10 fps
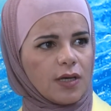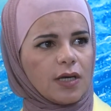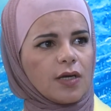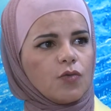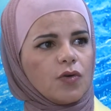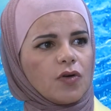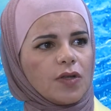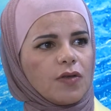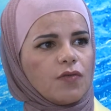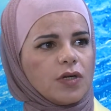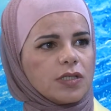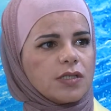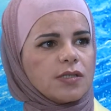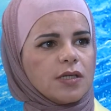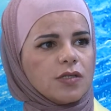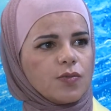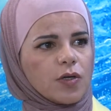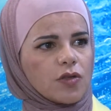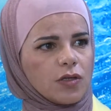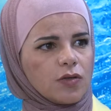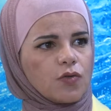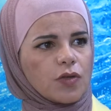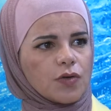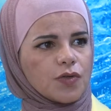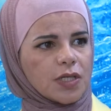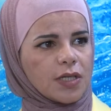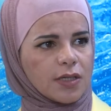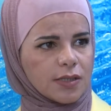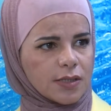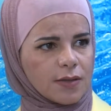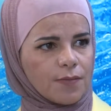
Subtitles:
and we ran the first inspection in 2019.